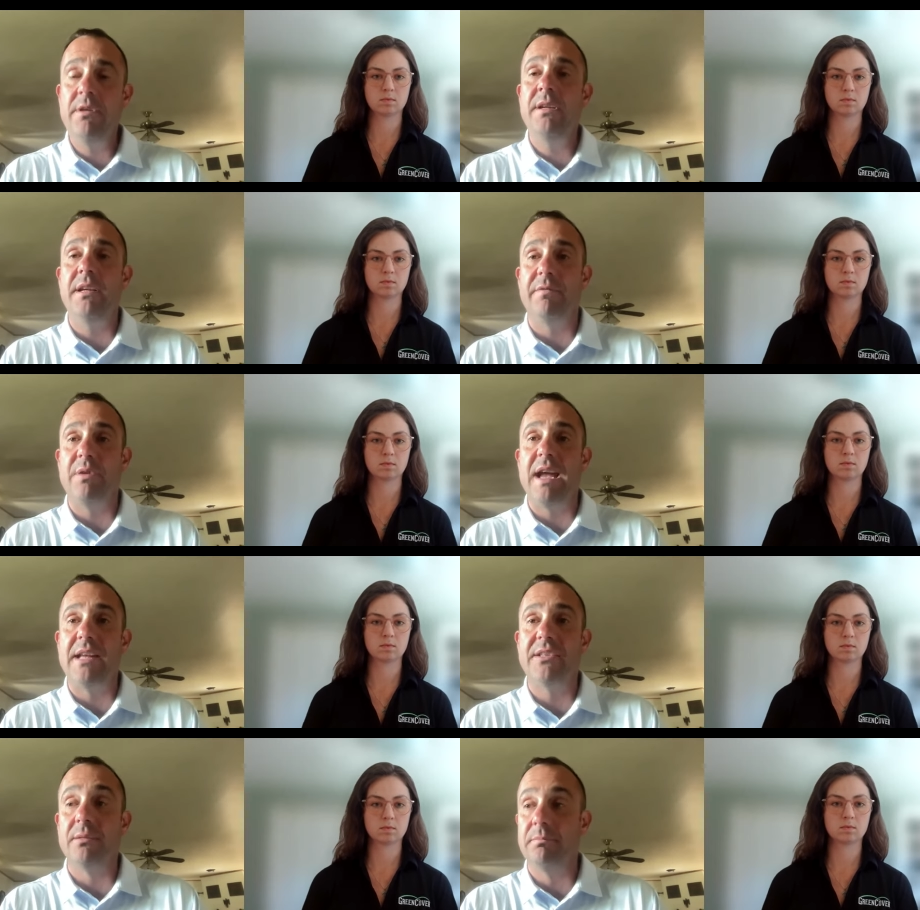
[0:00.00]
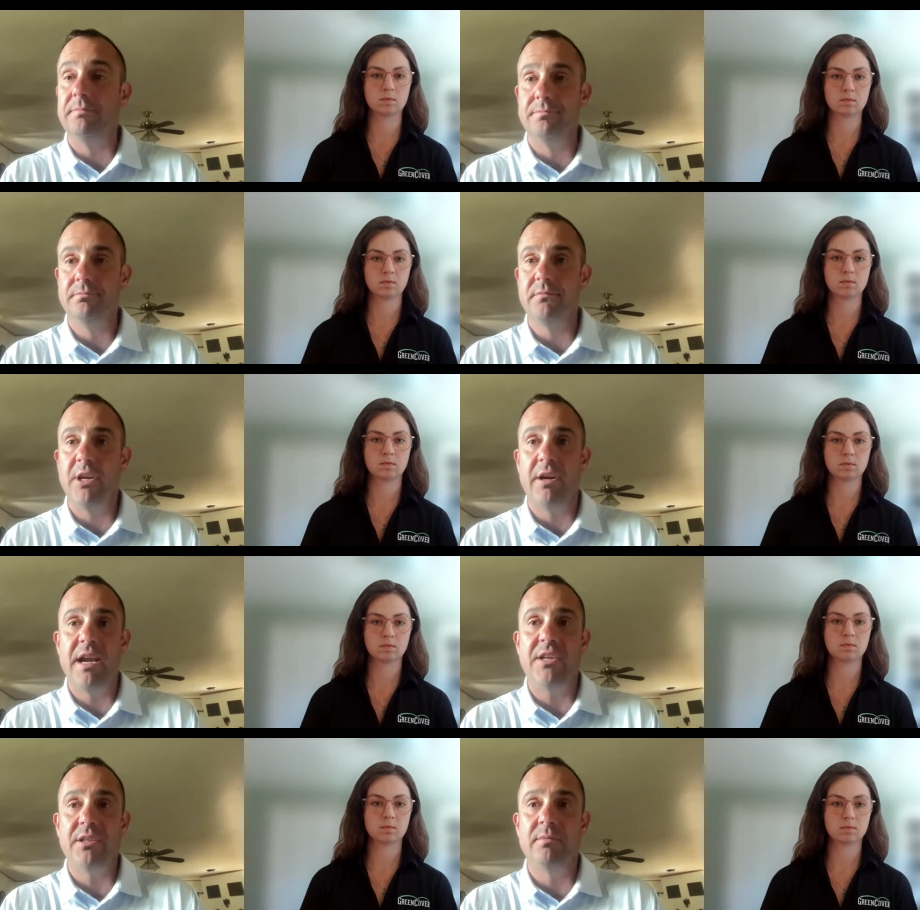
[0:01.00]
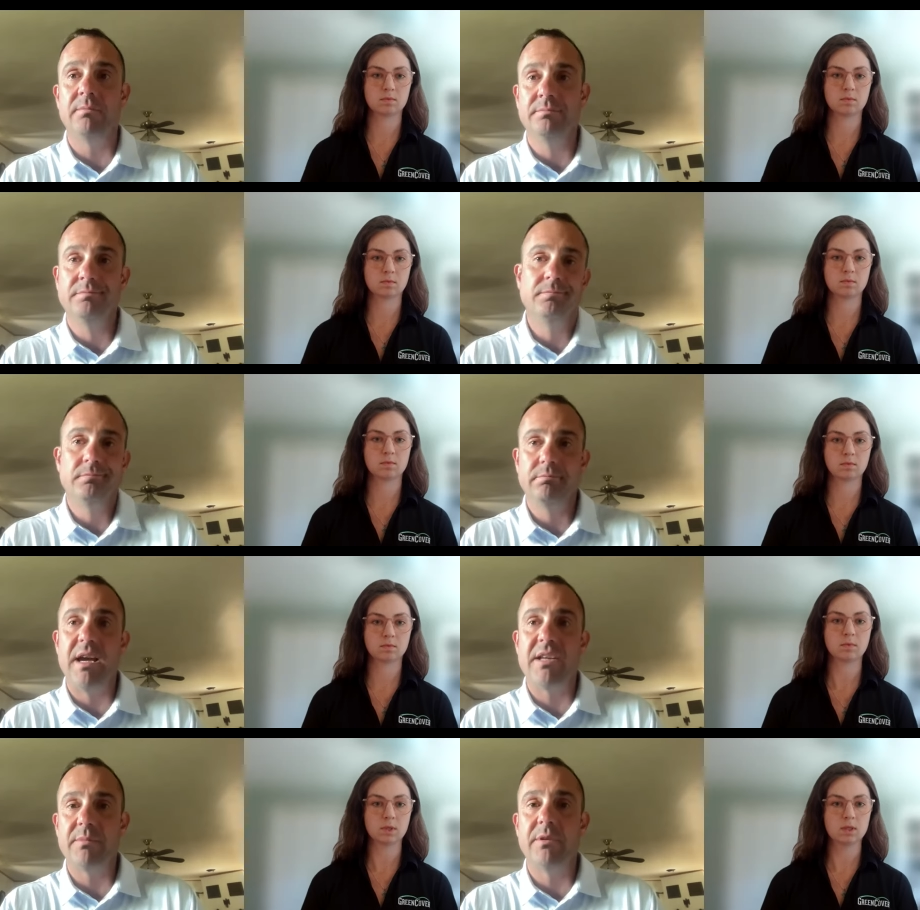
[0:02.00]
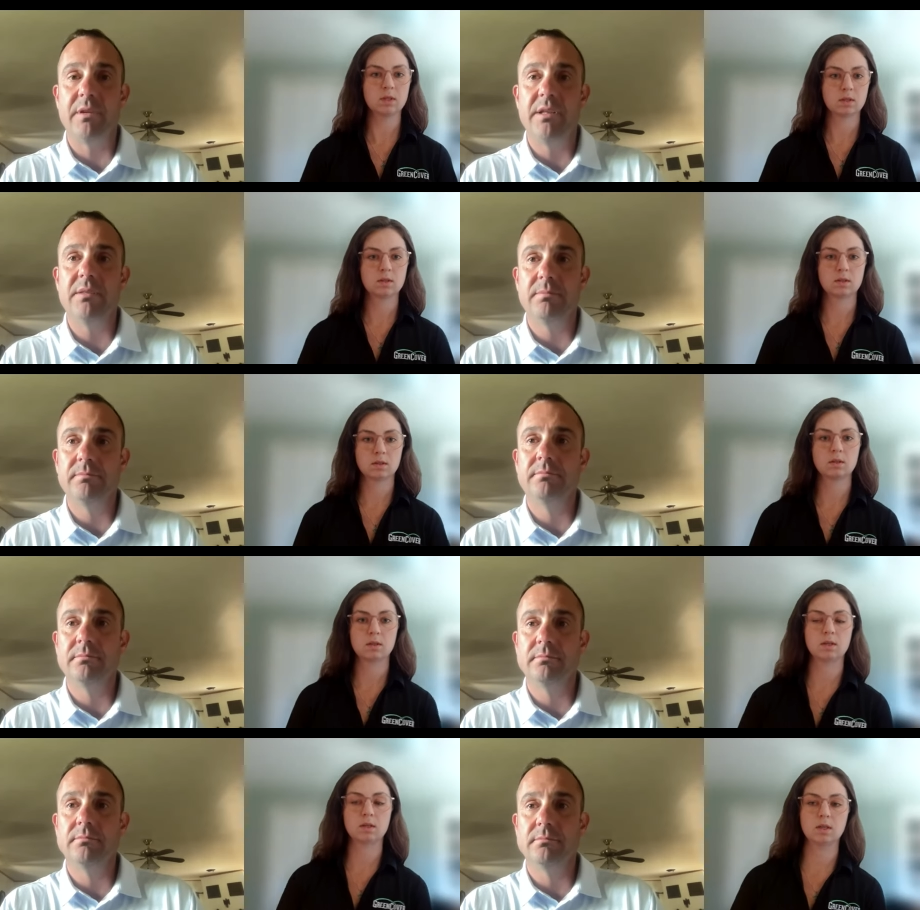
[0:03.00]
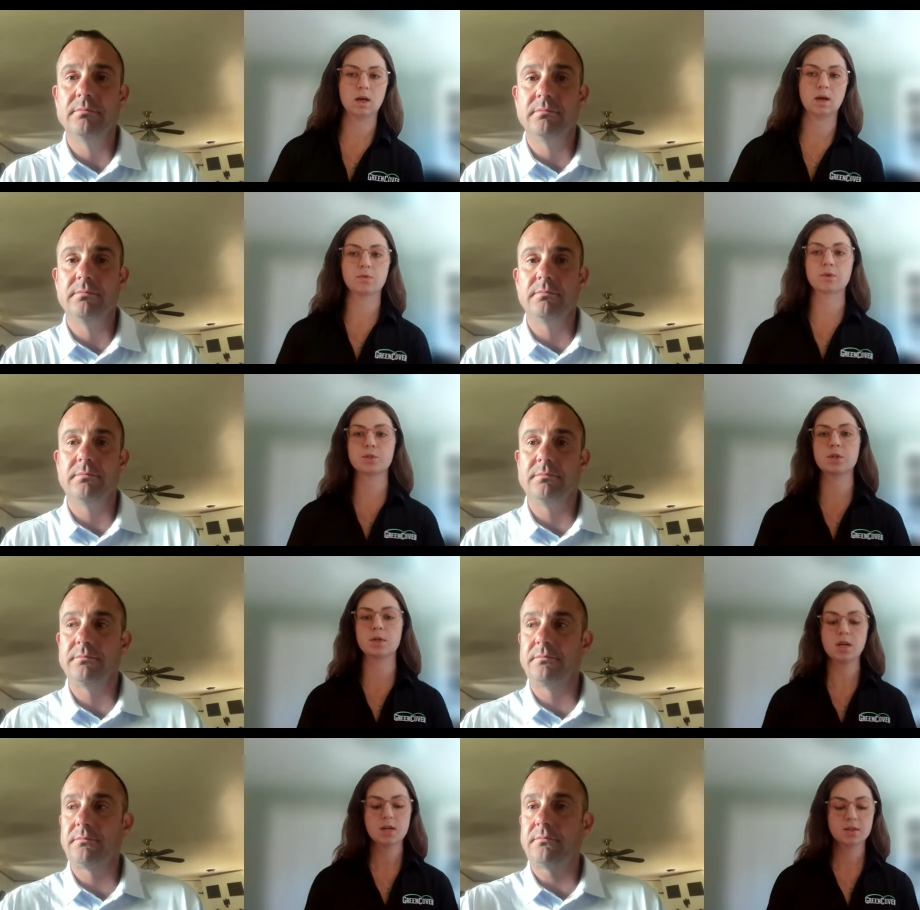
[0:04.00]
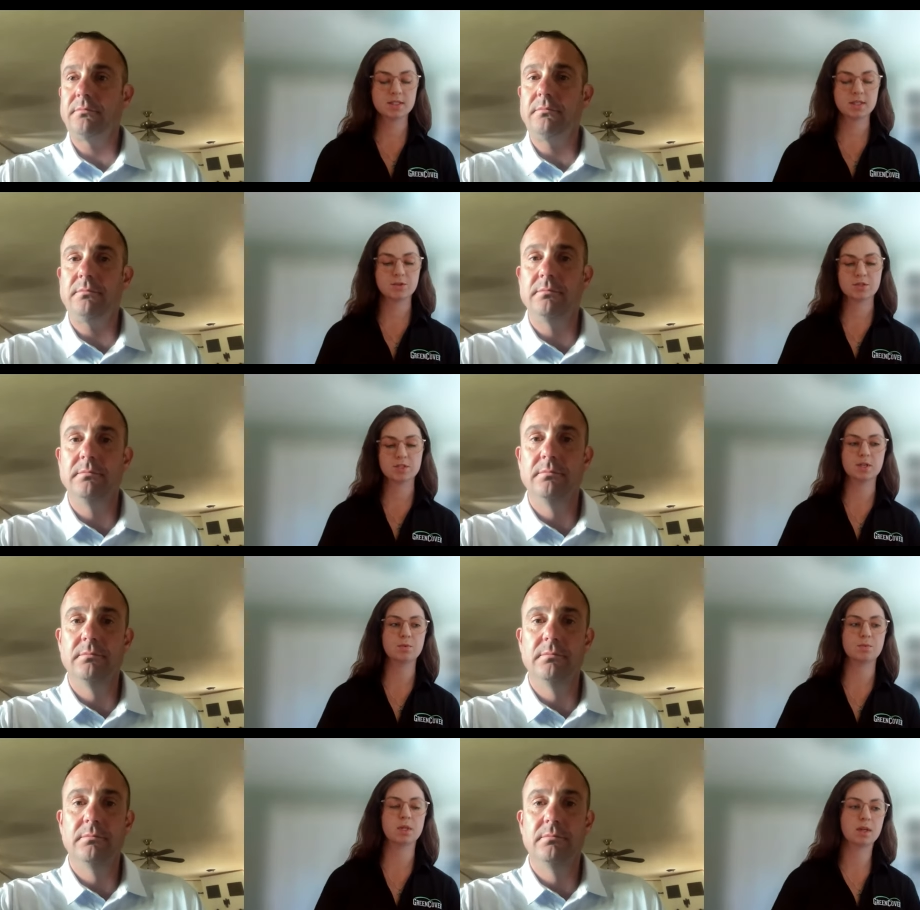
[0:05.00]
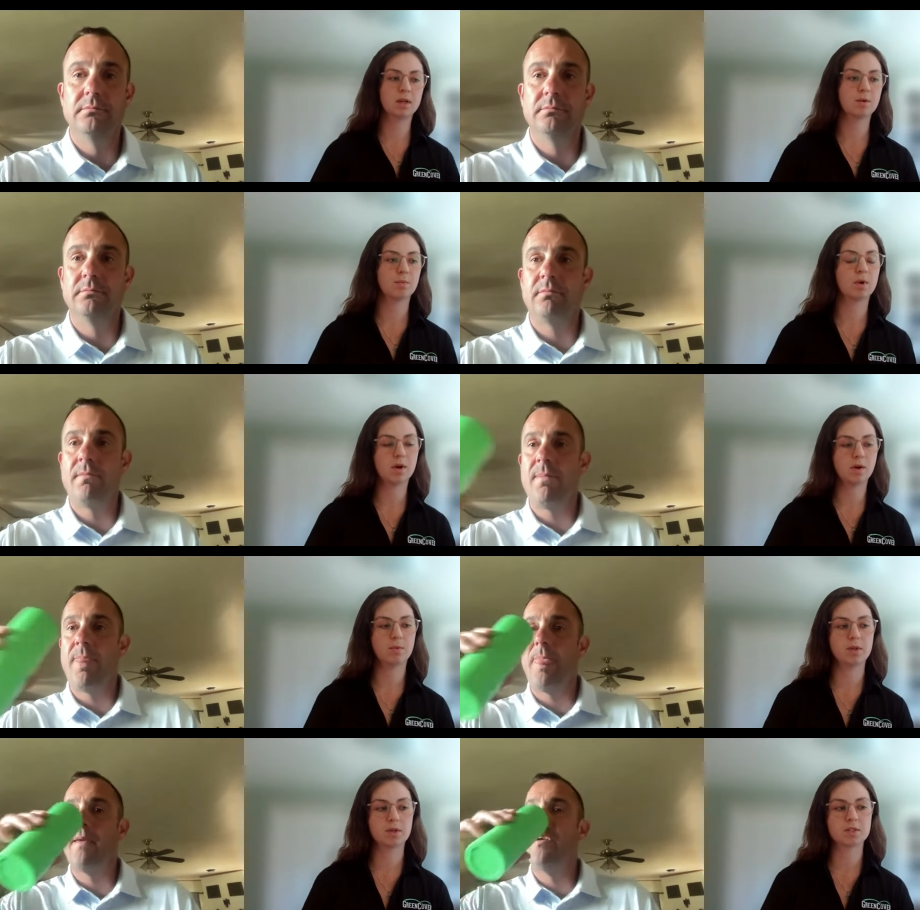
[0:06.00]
Speaker 1: if we had some irrigation possibilities.
Speaker 2: Yeah, for sure. That's interesting you bring that up. Uh, one of the